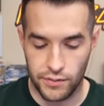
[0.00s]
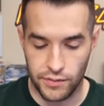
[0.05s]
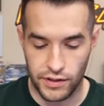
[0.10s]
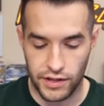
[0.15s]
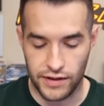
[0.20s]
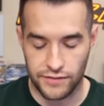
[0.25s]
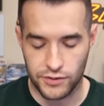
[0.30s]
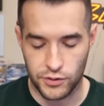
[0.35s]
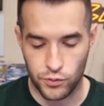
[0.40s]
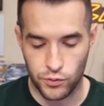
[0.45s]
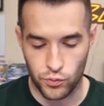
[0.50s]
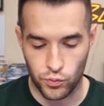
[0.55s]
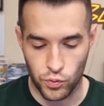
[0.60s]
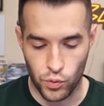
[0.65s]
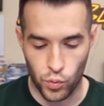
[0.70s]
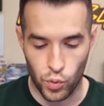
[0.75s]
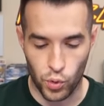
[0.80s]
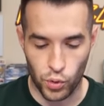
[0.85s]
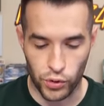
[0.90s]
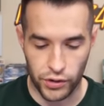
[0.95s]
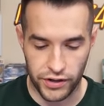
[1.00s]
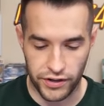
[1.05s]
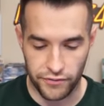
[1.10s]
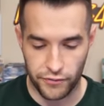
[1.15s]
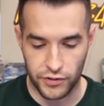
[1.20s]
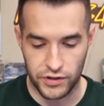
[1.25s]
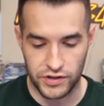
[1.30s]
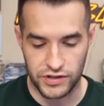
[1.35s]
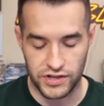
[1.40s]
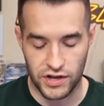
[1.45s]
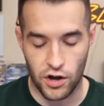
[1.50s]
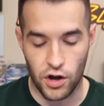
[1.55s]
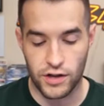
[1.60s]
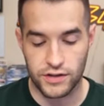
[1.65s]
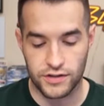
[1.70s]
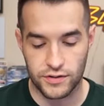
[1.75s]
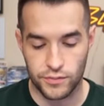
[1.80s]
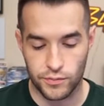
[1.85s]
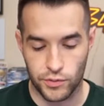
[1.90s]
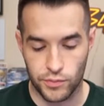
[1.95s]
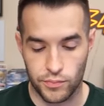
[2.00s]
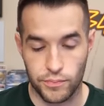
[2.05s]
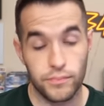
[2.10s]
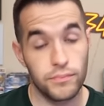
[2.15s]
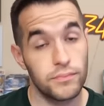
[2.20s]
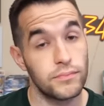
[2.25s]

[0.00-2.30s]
I would love to reward him for these awesome